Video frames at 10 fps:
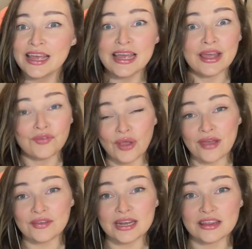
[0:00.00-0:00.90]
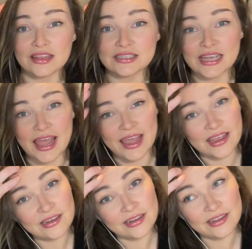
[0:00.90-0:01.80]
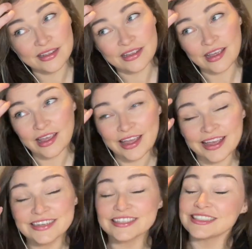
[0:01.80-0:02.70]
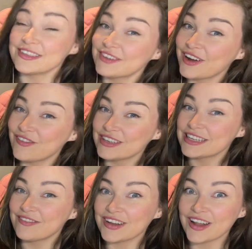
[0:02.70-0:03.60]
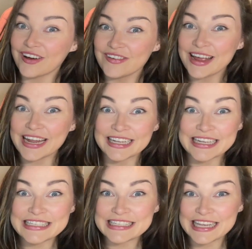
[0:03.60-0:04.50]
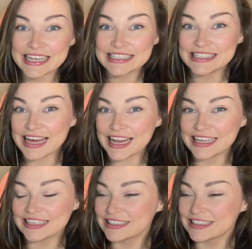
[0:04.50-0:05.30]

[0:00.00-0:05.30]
If you have anything to add, just leave a comment down below and let's get started.